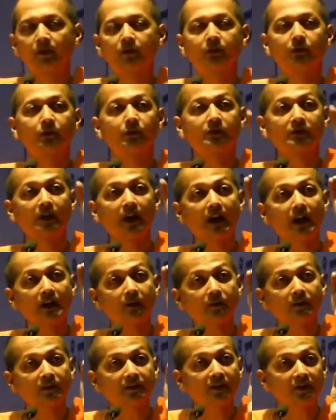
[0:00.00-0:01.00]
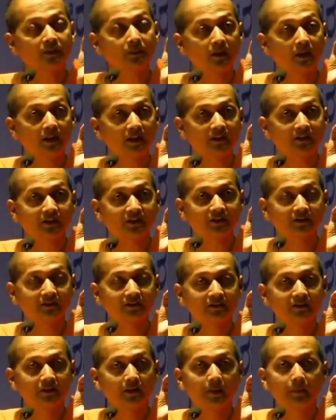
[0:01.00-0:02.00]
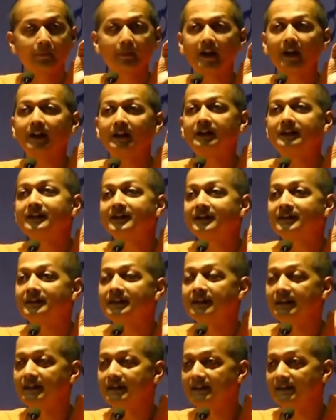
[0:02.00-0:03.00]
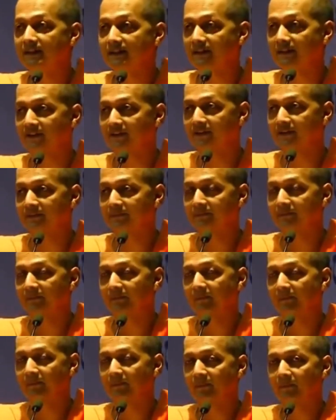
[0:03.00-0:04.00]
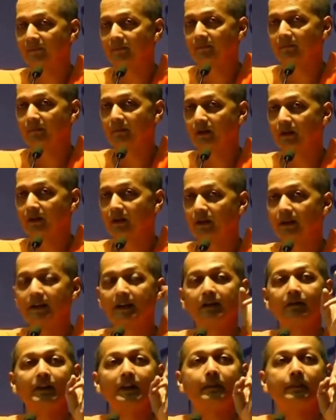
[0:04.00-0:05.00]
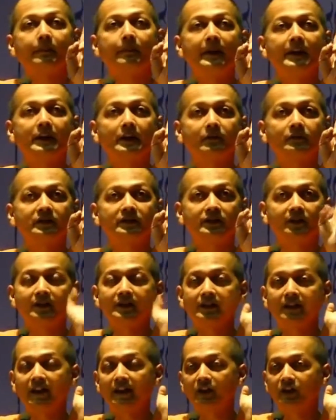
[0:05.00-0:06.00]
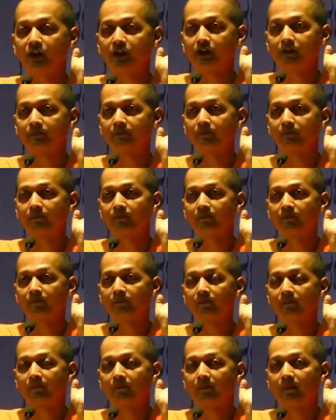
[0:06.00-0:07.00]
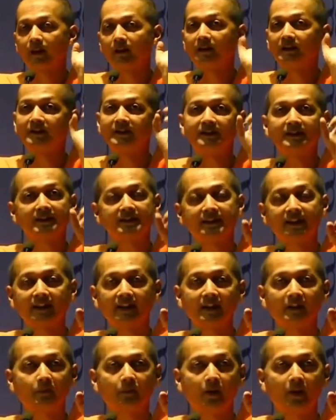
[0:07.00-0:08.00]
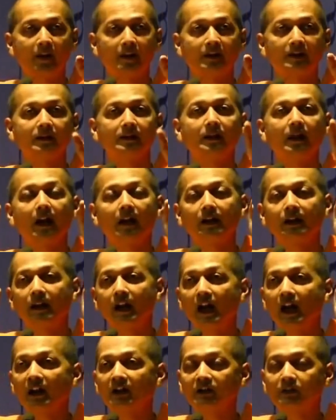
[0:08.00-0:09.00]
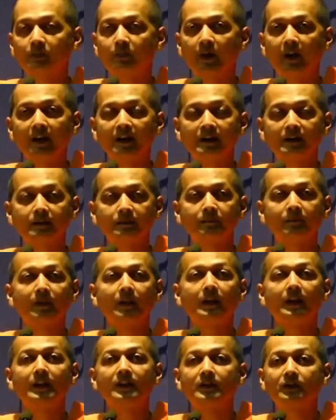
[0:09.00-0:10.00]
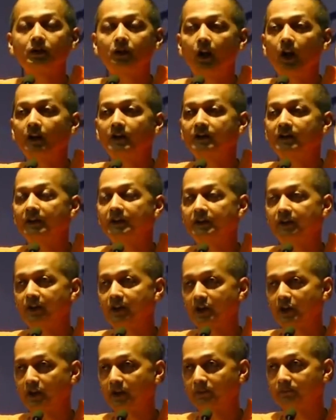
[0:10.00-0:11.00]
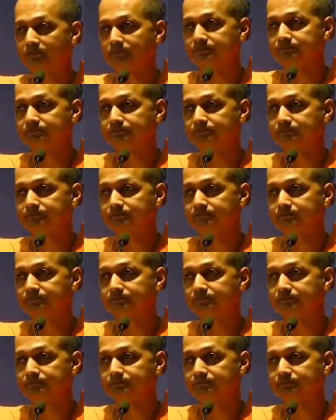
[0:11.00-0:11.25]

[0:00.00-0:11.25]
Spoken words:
So start with the smallest, practice the easiest. Development of the 3H. This is the second point. And last point is concentration.